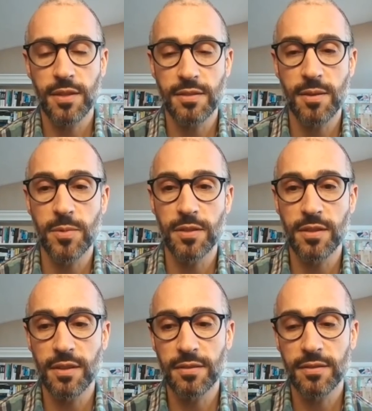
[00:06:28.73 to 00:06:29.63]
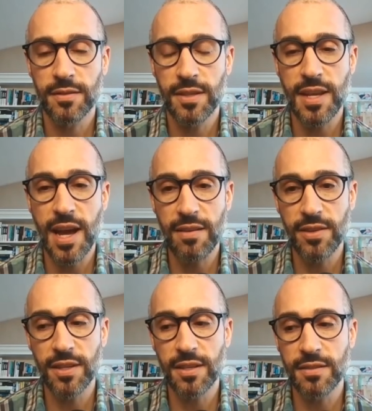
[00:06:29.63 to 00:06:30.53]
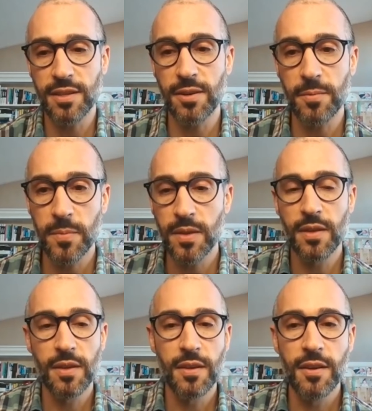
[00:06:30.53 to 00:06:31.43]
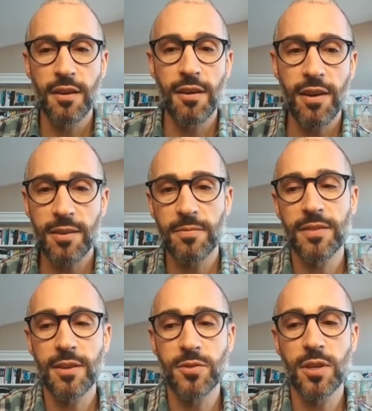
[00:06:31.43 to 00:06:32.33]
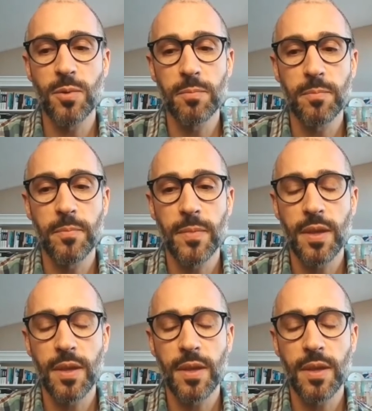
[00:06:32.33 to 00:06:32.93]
that's something to to dive in and consider. All right, that was a good one.